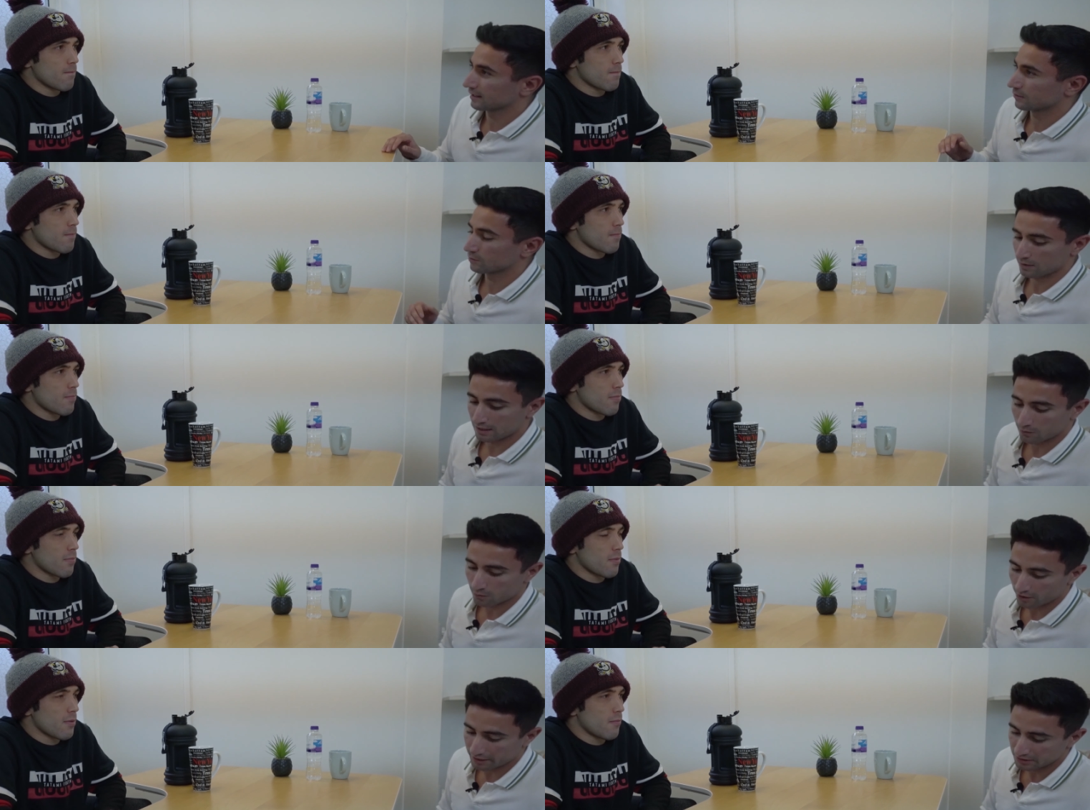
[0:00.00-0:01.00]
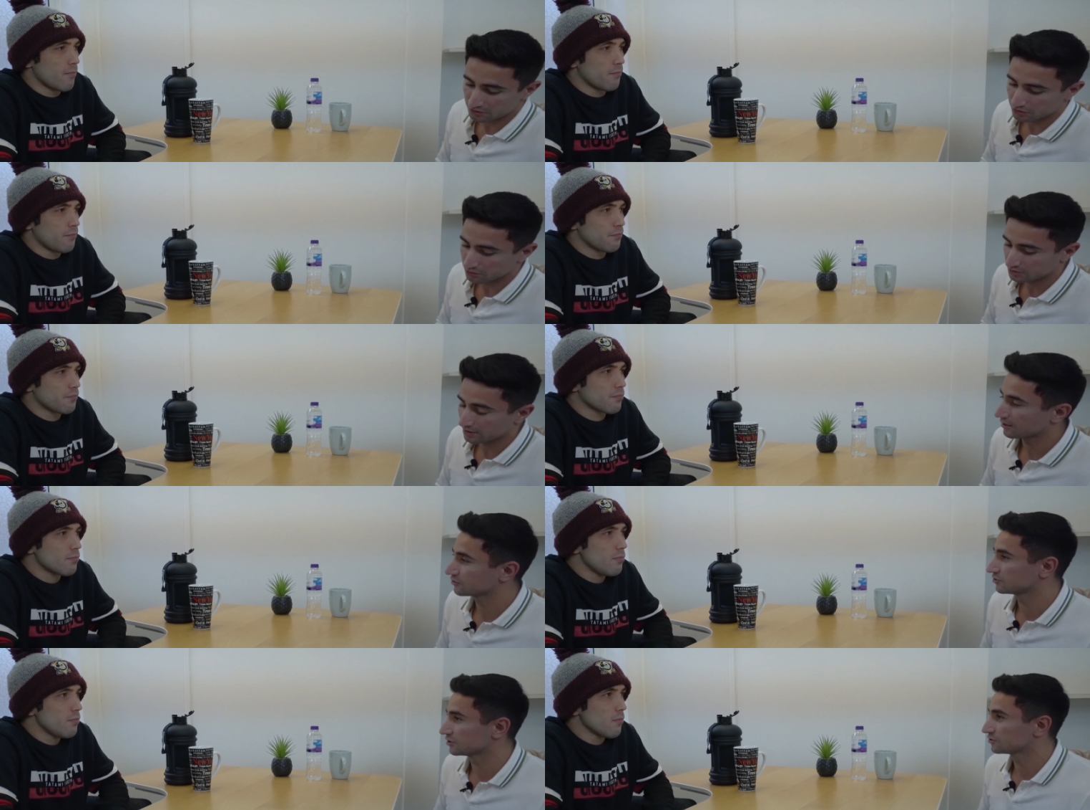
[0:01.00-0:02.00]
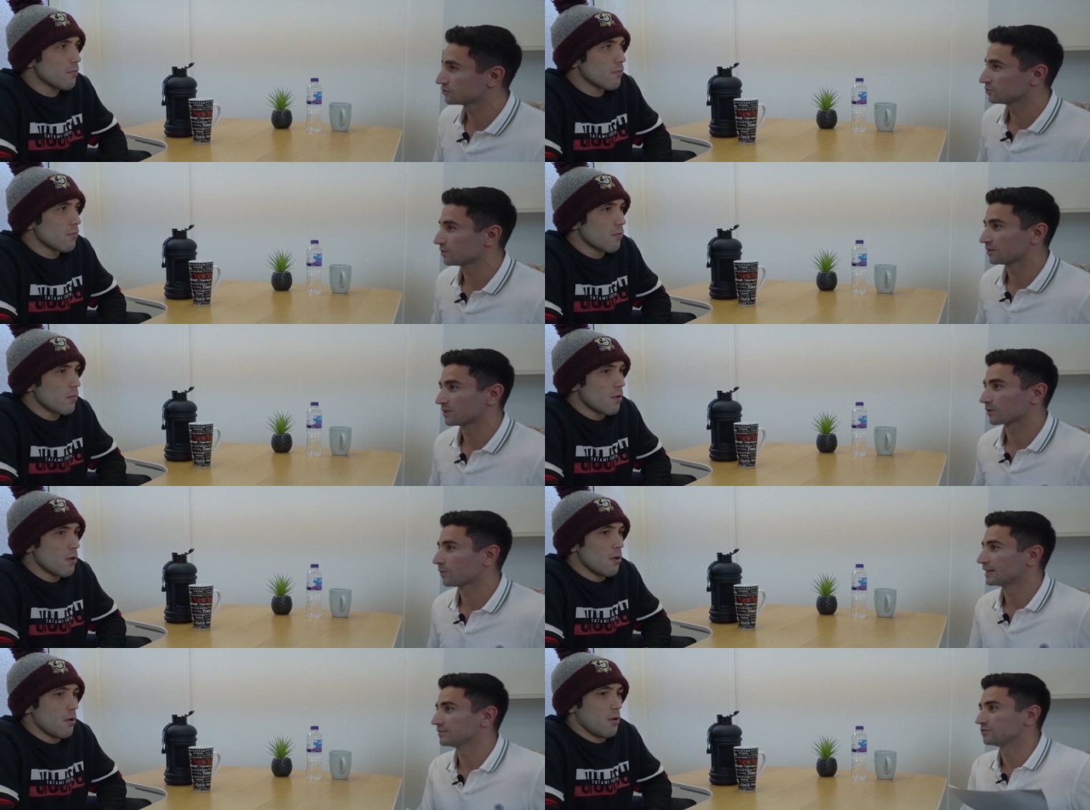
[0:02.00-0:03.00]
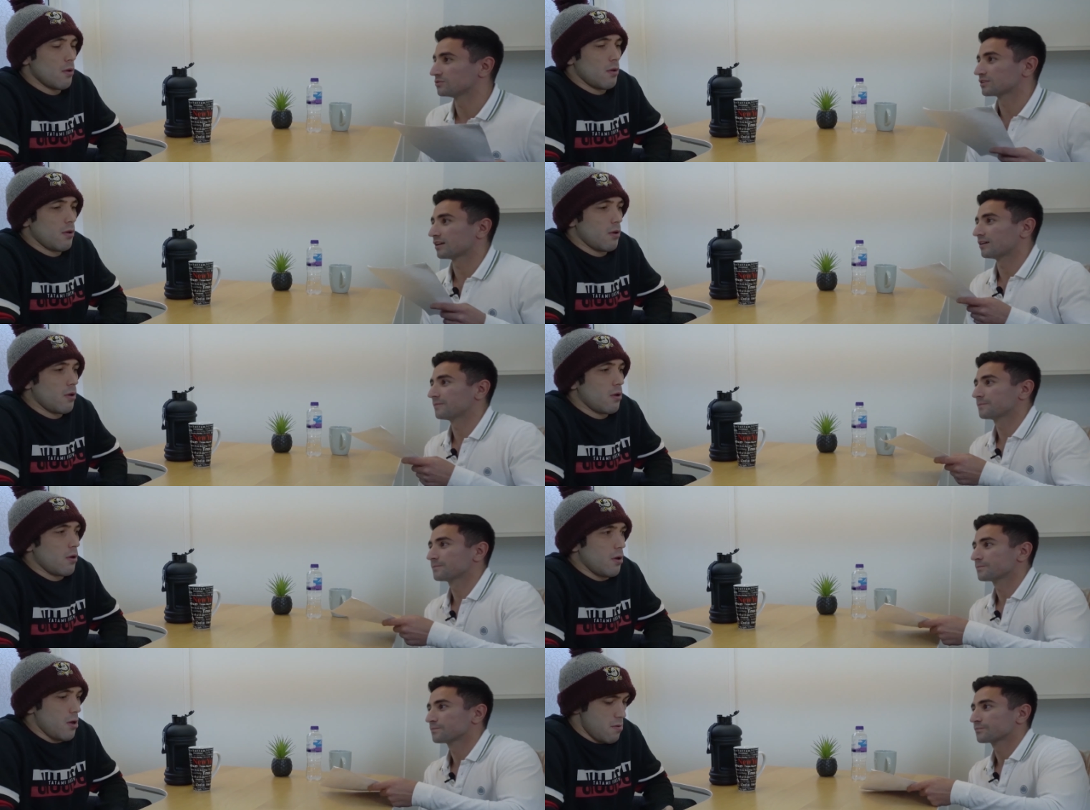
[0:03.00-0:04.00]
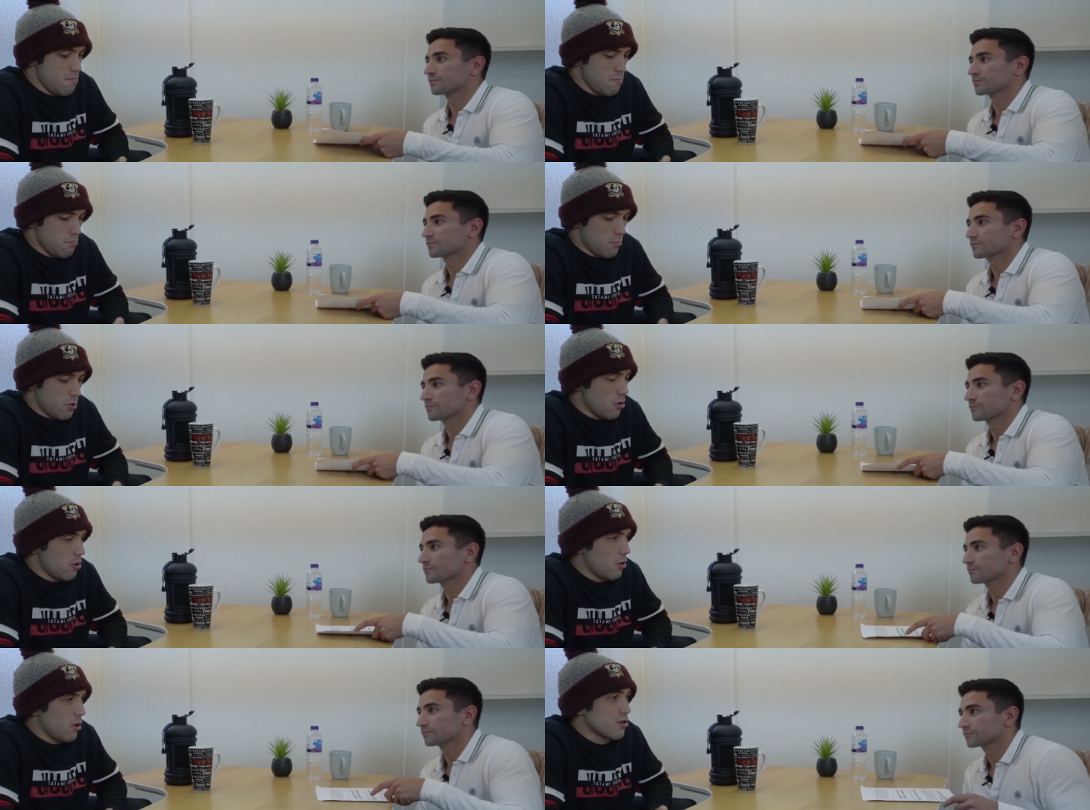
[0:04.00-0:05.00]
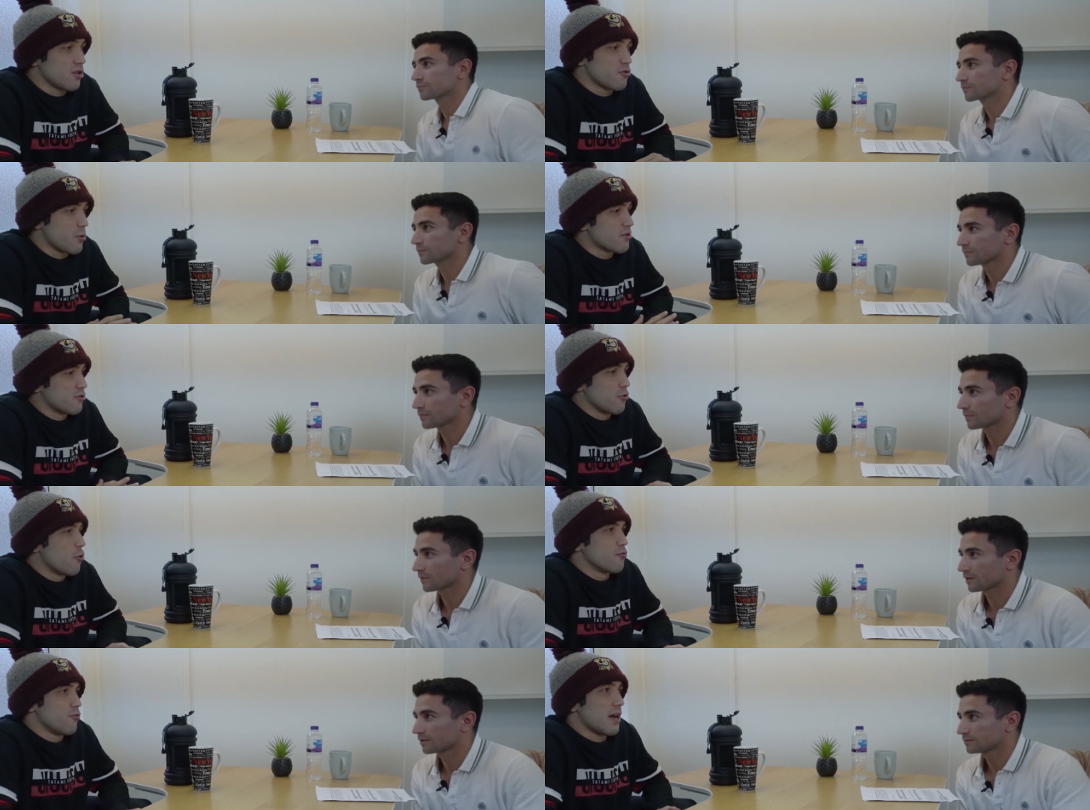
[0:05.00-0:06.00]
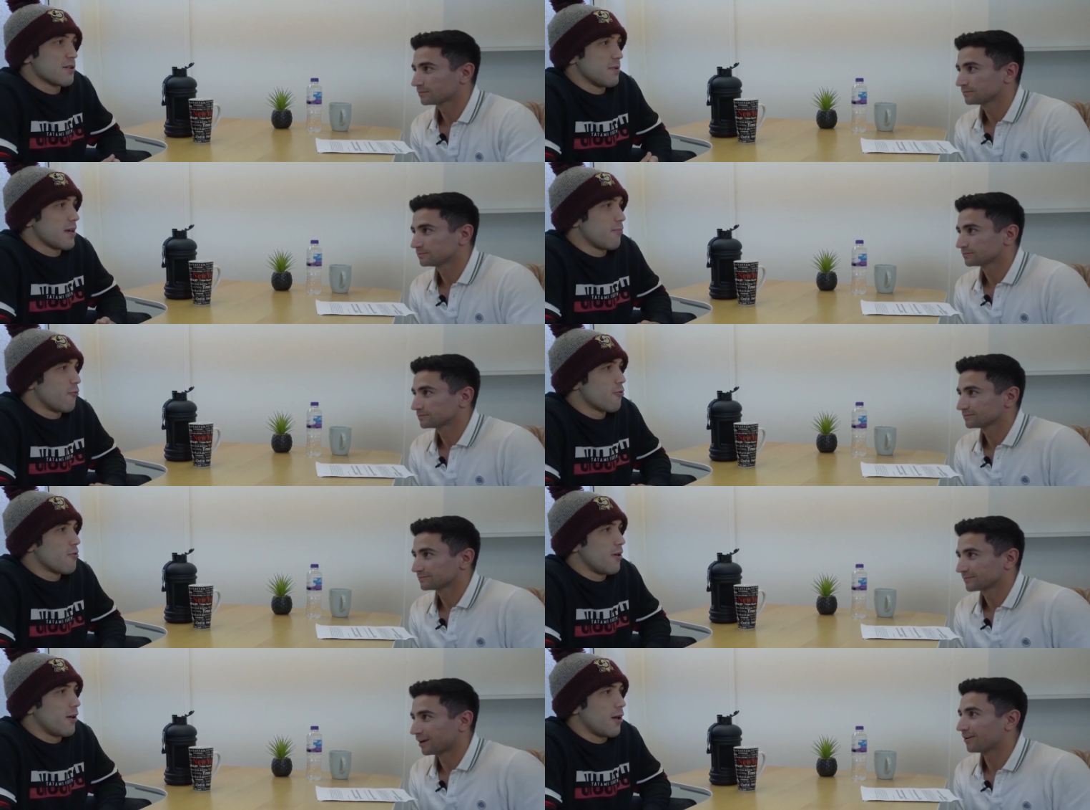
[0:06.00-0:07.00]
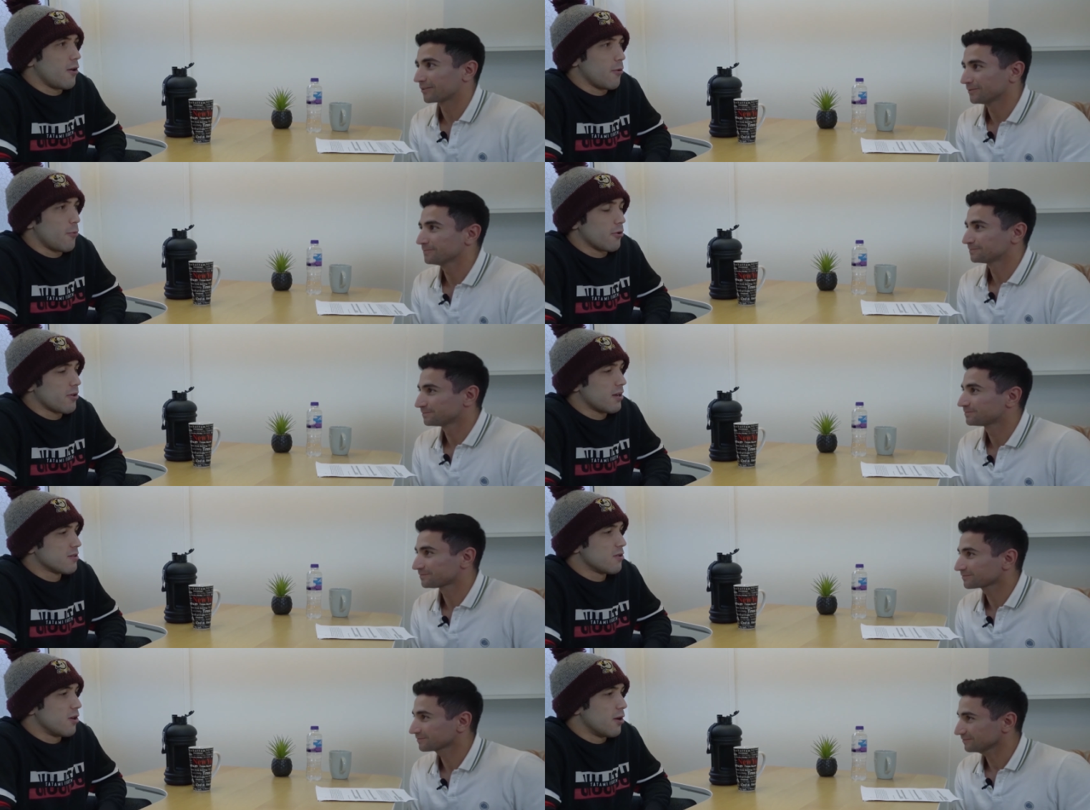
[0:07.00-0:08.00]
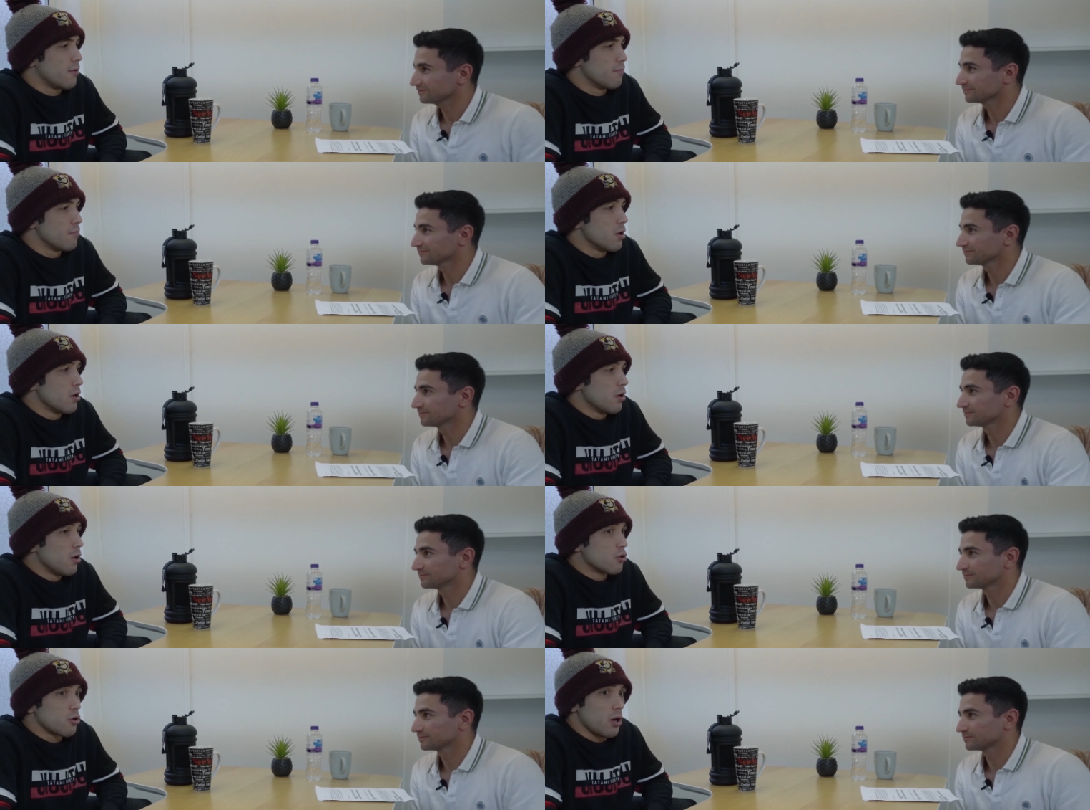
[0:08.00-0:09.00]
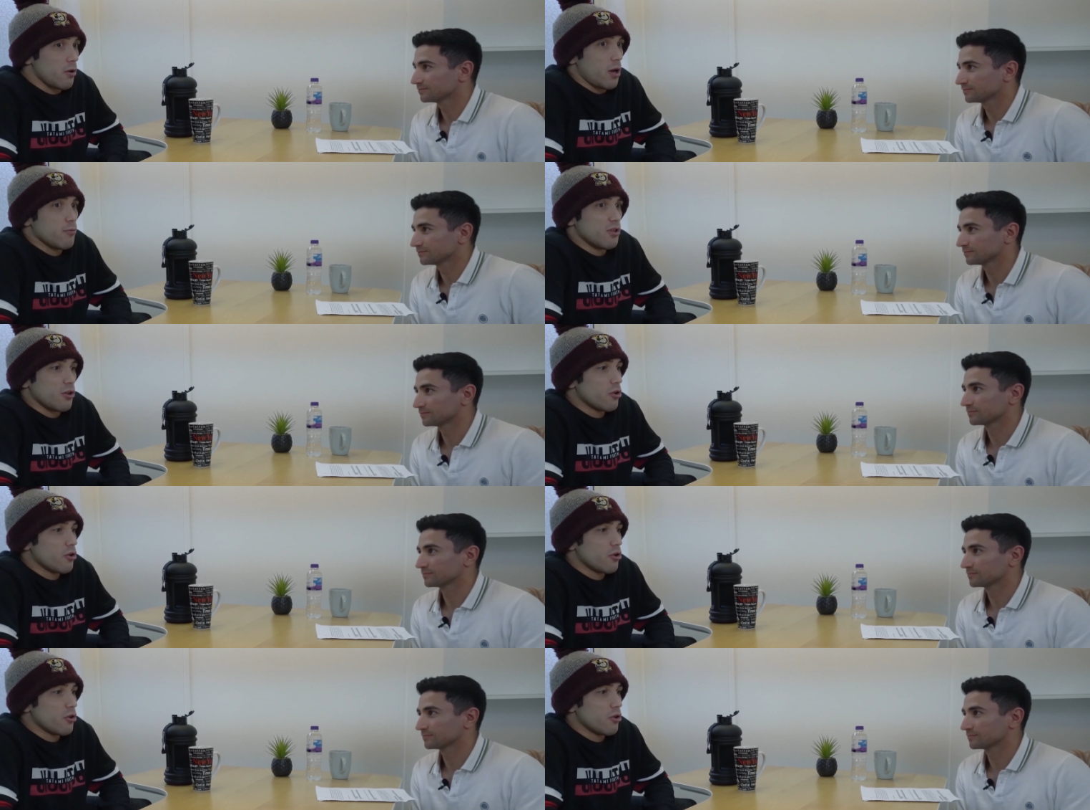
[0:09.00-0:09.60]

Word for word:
Speaker 1: Like, uh, what age did you start jiu-jitsu, and like, why did you start?
Speaker 2: Um, that's an interesting question. So no one's really asked me that before uh, oh, on a podcast. Um, so I, I would say